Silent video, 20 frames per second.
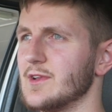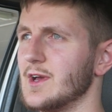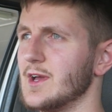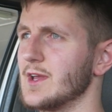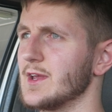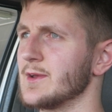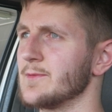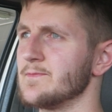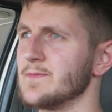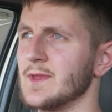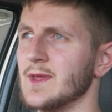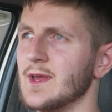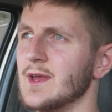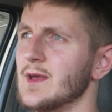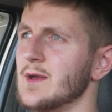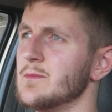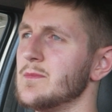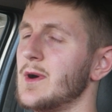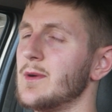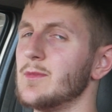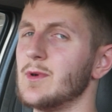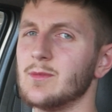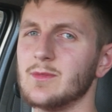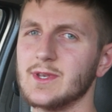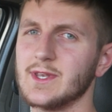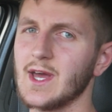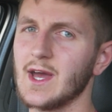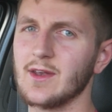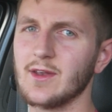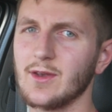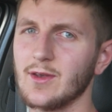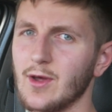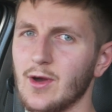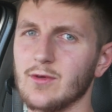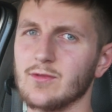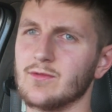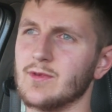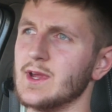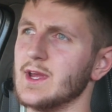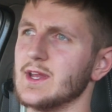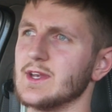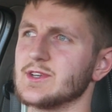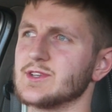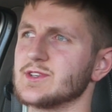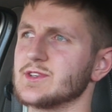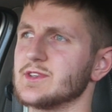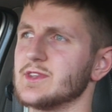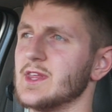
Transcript: Like, my mum and dad are not rich.